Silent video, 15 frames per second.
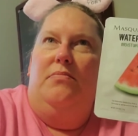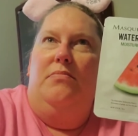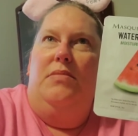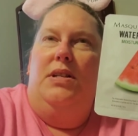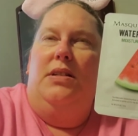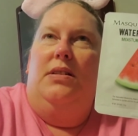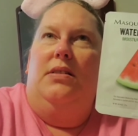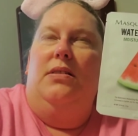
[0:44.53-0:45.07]

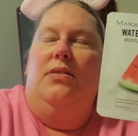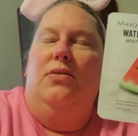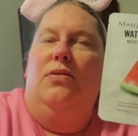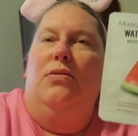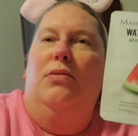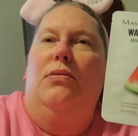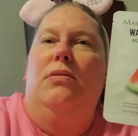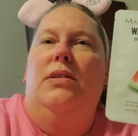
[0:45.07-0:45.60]
Miss
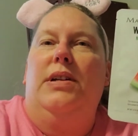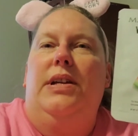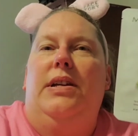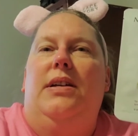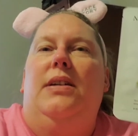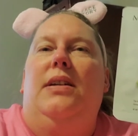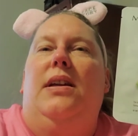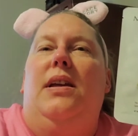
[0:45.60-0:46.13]

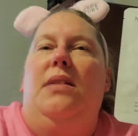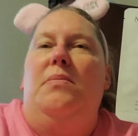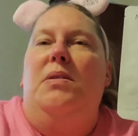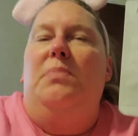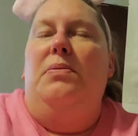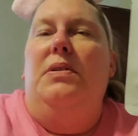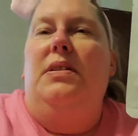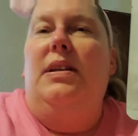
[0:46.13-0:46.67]
Gloria came
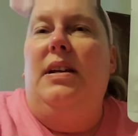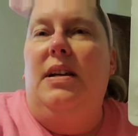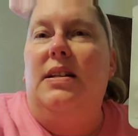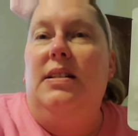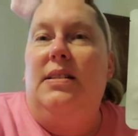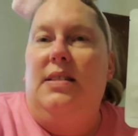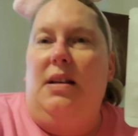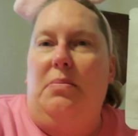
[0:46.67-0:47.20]
up with like
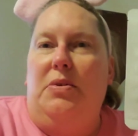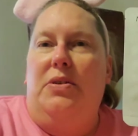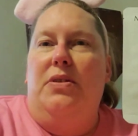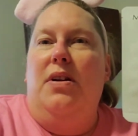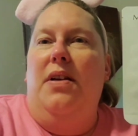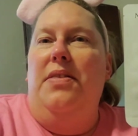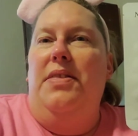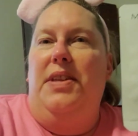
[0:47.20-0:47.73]
a
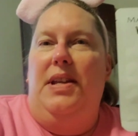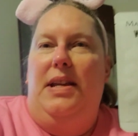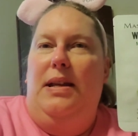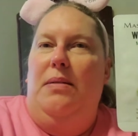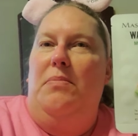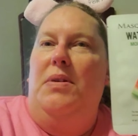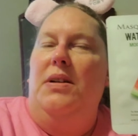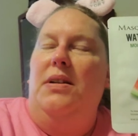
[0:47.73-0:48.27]
summer
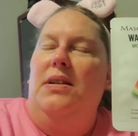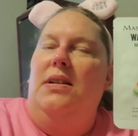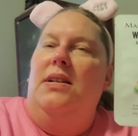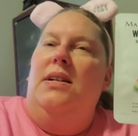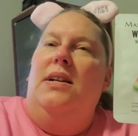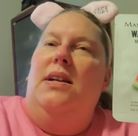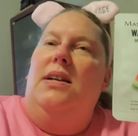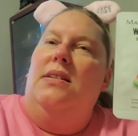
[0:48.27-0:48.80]
theme,
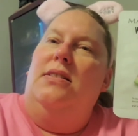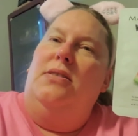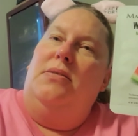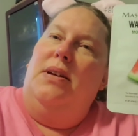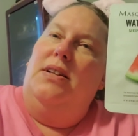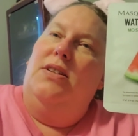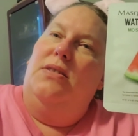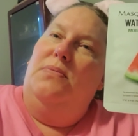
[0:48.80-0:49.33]
and
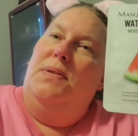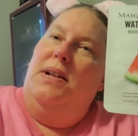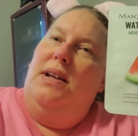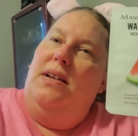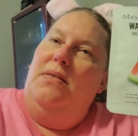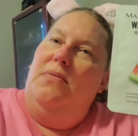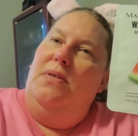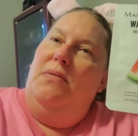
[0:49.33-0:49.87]
so I just went
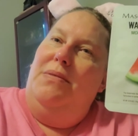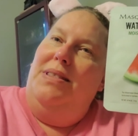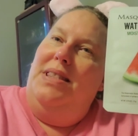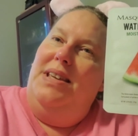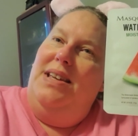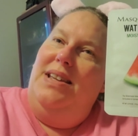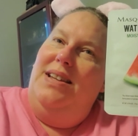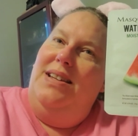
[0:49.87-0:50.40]
ahead and went
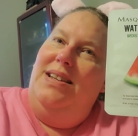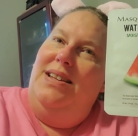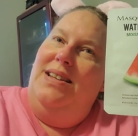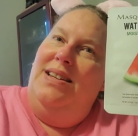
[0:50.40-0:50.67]
with it.